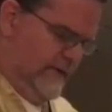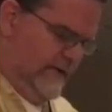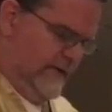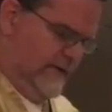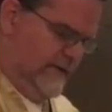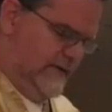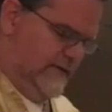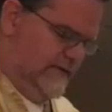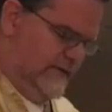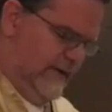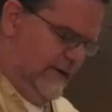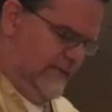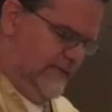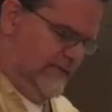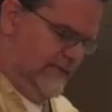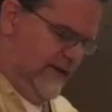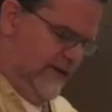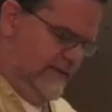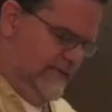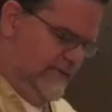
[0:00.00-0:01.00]
and the
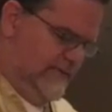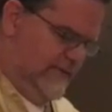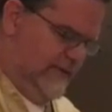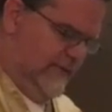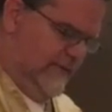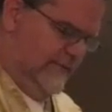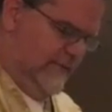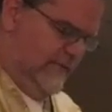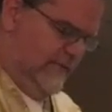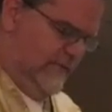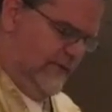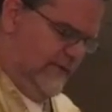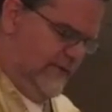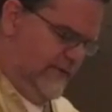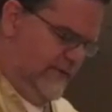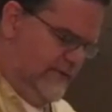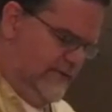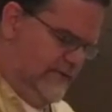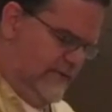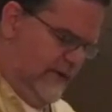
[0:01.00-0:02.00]
disciples answered him, From
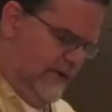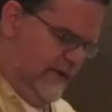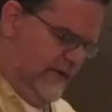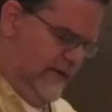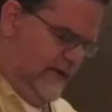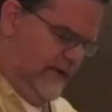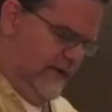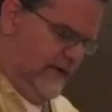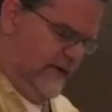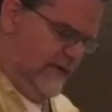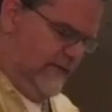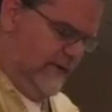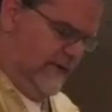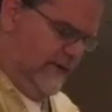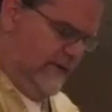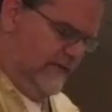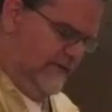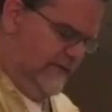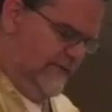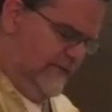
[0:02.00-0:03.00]
whence can
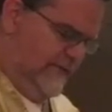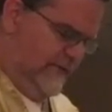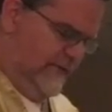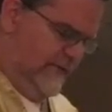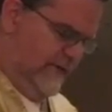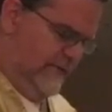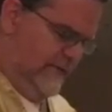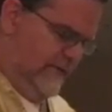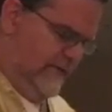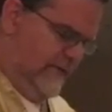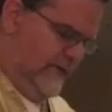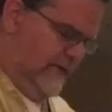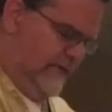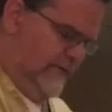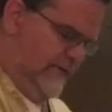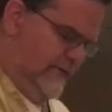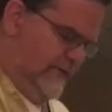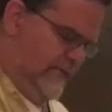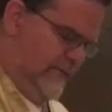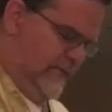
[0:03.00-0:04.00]
anyone fill them with
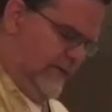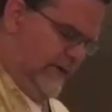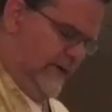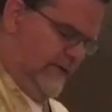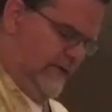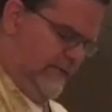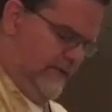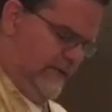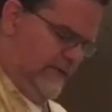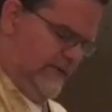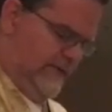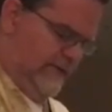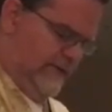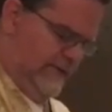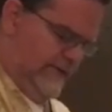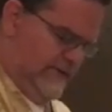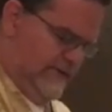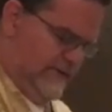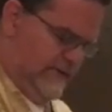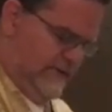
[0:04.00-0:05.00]
here with bread in the
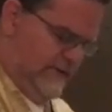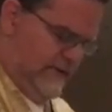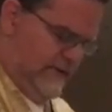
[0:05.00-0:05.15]
wilderness?